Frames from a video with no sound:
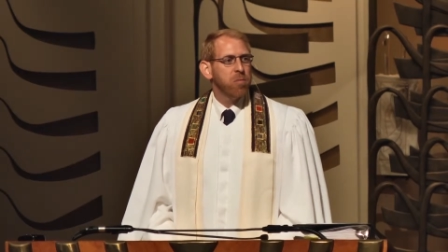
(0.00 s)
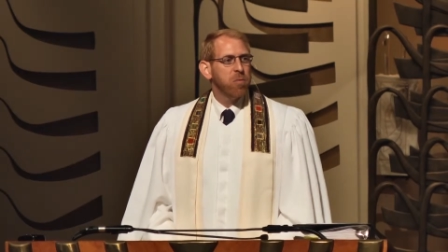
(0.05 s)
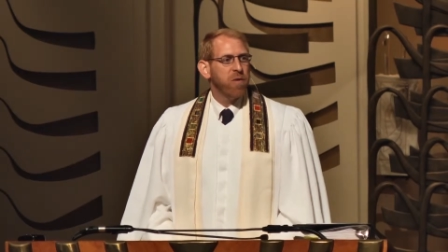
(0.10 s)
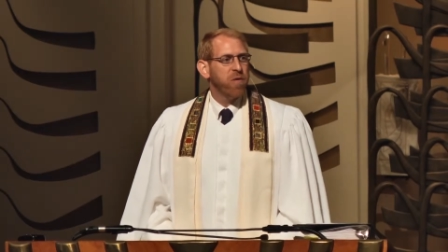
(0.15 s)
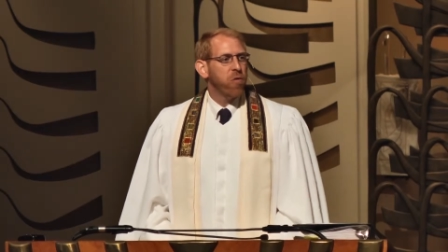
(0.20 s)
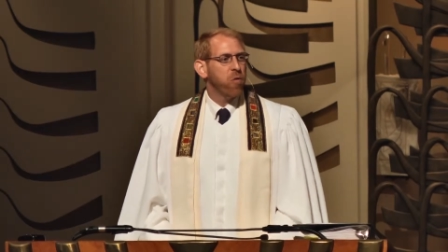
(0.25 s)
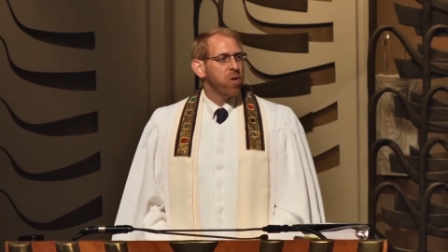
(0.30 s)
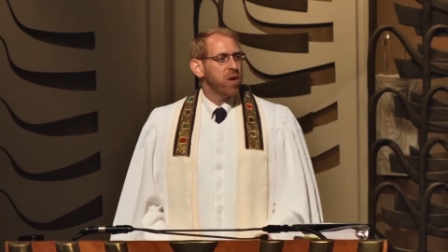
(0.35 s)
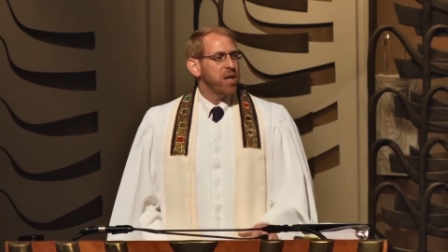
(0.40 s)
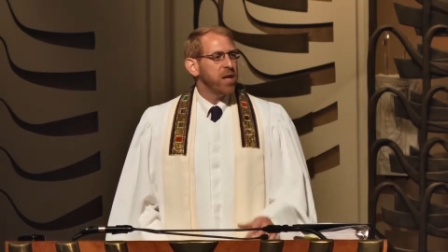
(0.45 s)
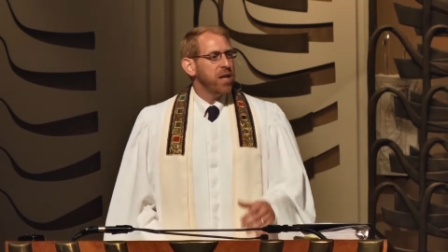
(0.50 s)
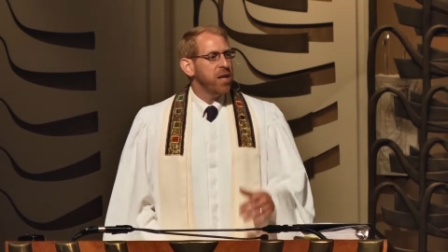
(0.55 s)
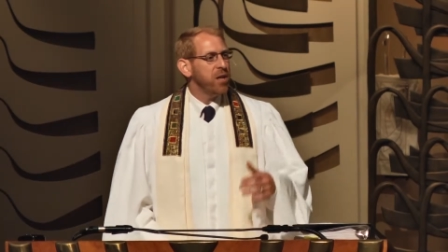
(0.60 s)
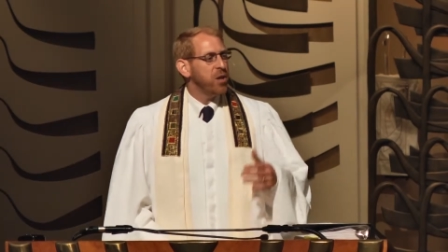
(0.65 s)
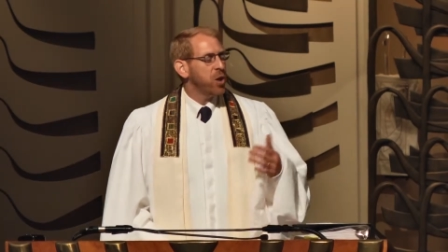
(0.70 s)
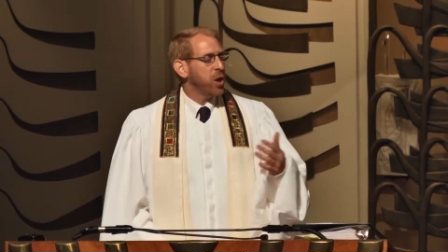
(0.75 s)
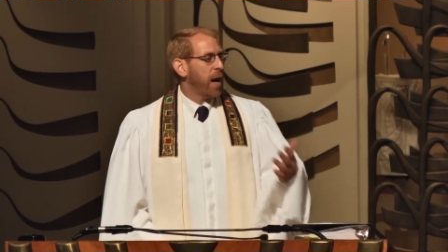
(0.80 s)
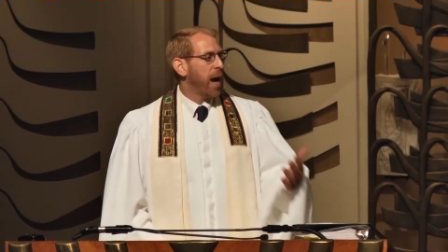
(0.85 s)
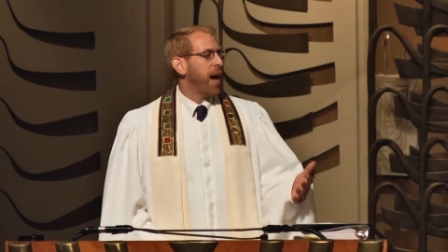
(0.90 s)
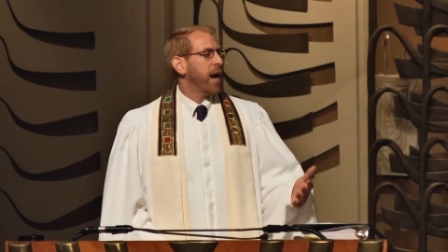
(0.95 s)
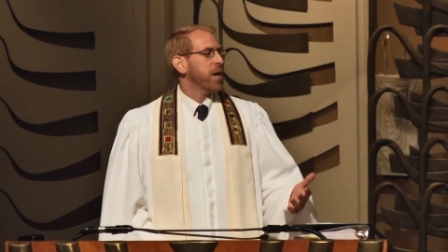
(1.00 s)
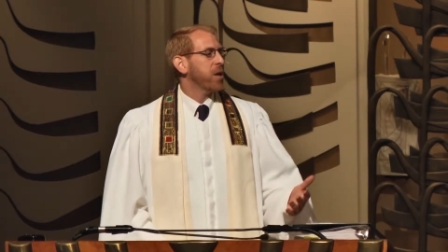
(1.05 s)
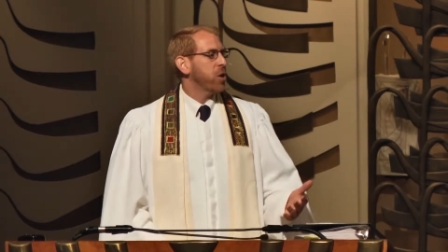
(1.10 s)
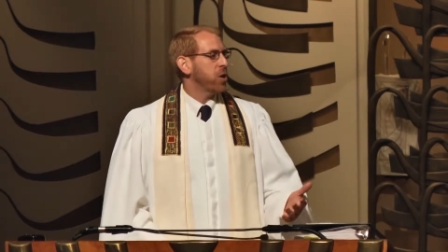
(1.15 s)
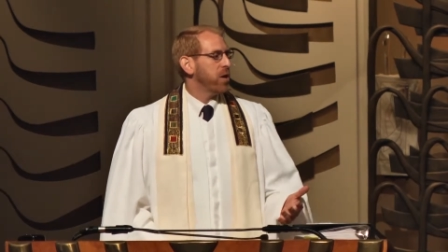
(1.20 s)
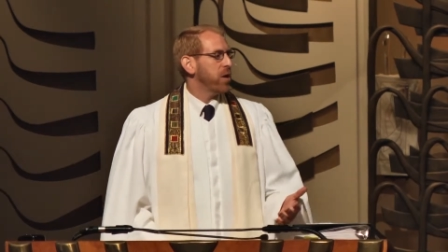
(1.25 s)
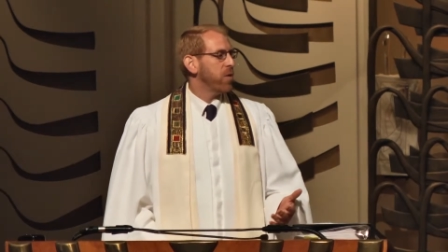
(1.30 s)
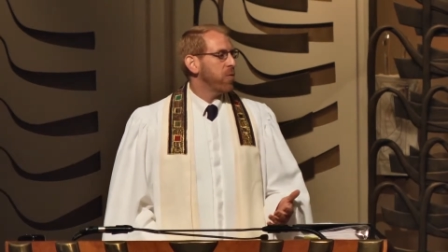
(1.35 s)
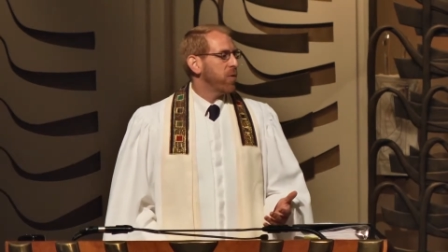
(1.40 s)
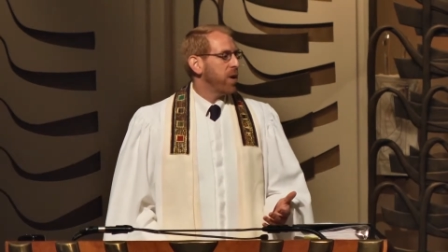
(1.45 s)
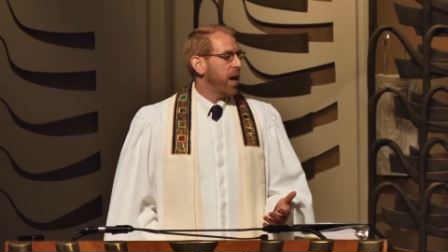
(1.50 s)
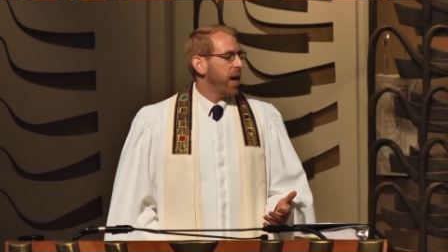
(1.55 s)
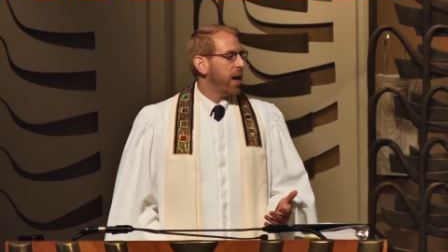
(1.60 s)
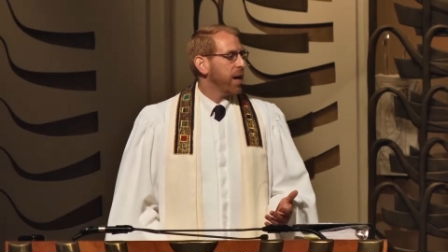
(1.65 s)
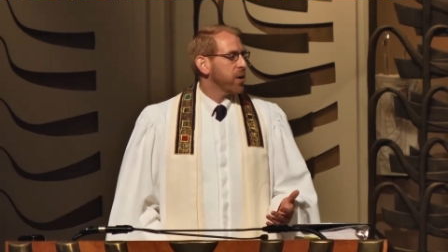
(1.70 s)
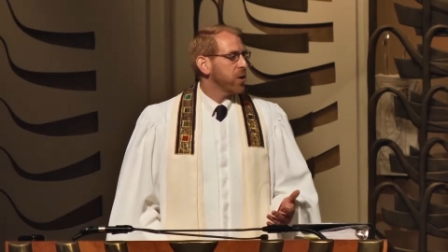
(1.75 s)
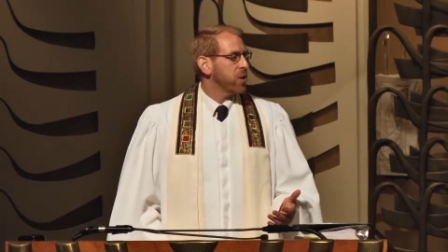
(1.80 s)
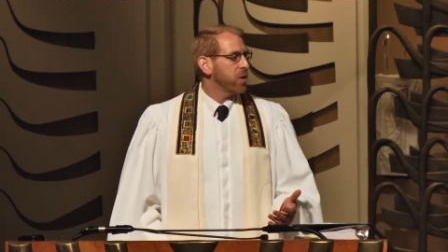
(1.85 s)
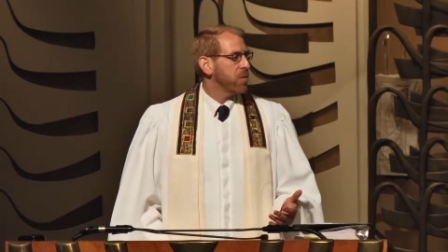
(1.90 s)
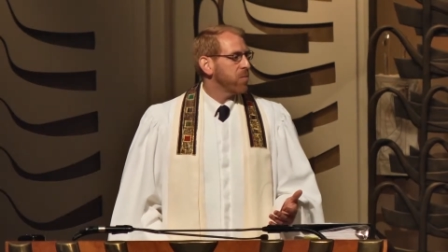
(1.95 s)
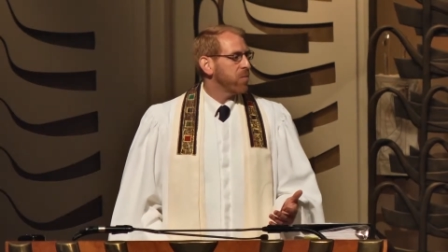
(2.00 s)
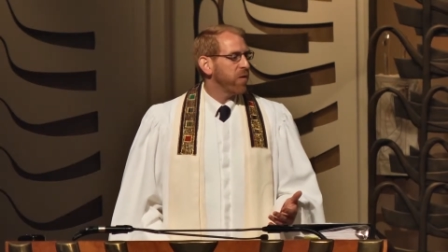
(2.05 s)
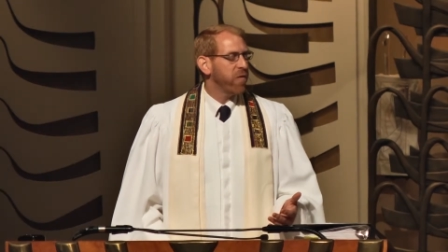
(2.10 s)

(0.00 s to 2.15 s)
before each action and reaction,